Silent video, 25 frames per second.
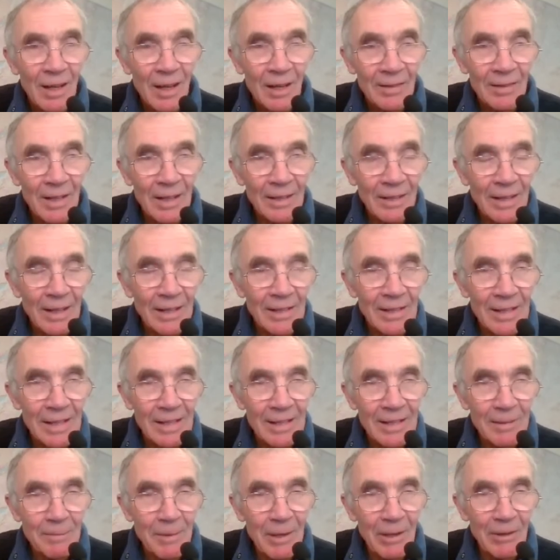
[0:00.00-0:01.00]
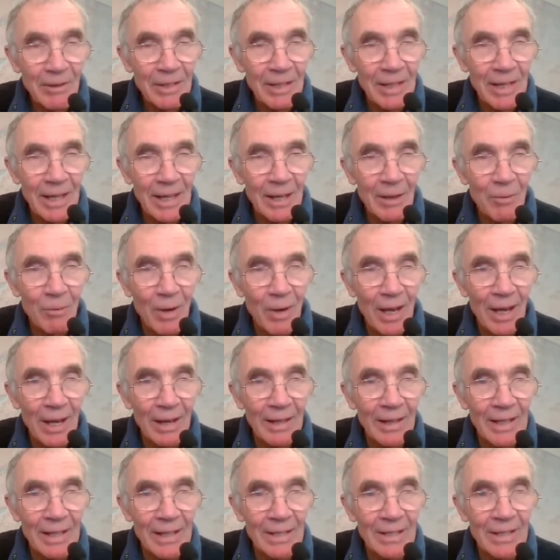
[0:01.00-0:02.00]
And then there's this period here
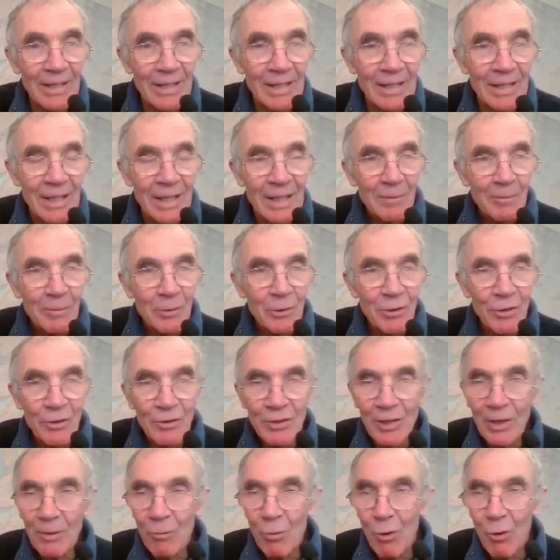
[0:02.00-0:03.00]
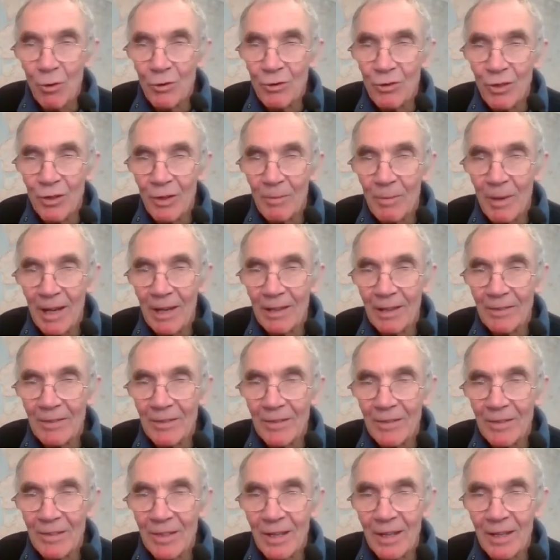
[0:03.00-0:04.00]
where it's producing water
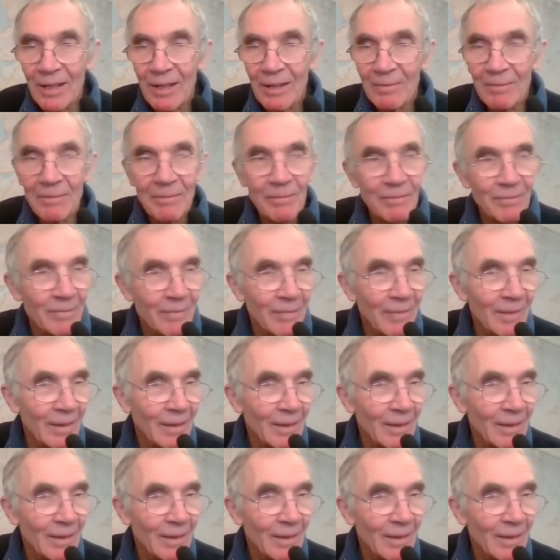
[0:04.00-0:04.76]
about um,